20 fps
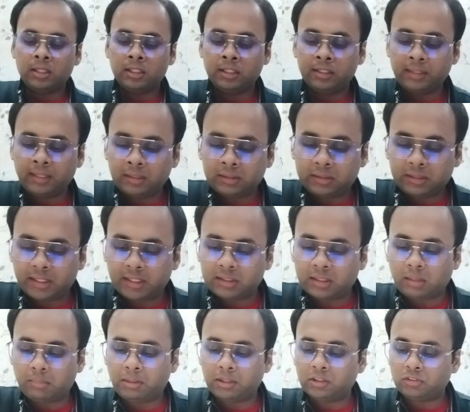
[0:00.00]
He then
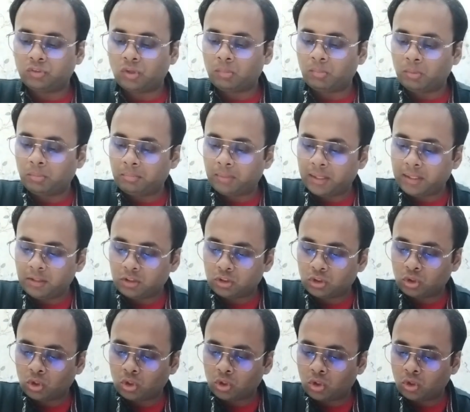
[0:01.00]
says Raman is from Mumbai.
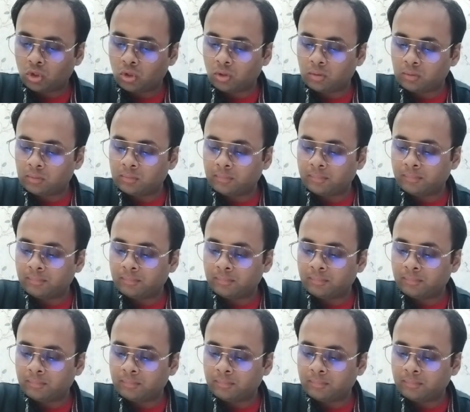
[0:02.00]
So